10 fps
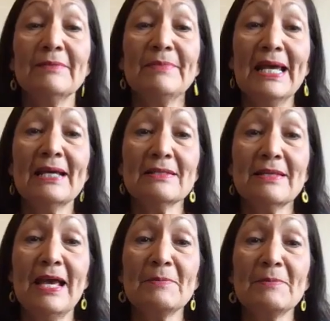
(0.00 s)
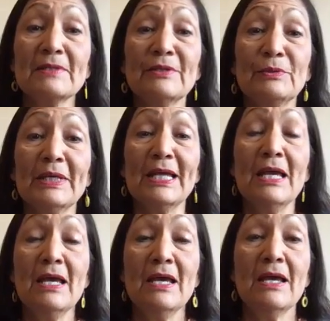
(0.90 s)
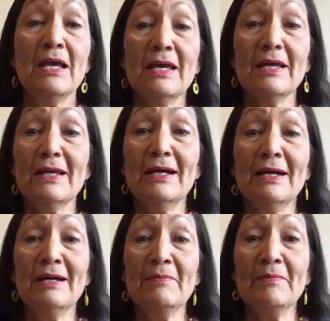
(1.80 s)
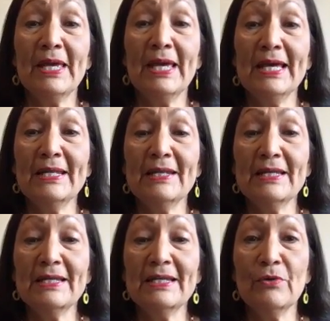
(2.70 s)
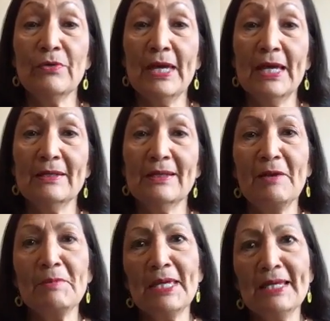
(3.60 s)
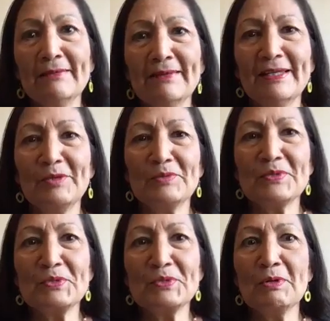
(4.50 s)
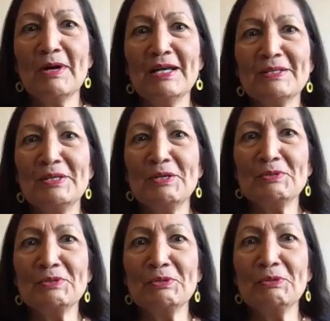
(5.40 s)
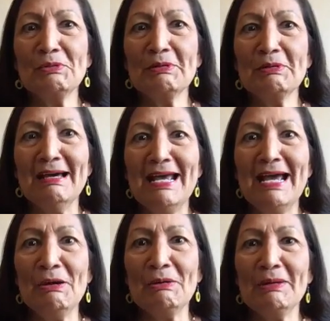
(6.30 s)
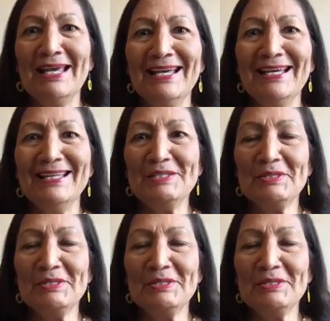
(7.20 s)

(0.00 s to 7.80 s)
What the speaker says: Yes, absolutely. And I know that, I mean, school got out, and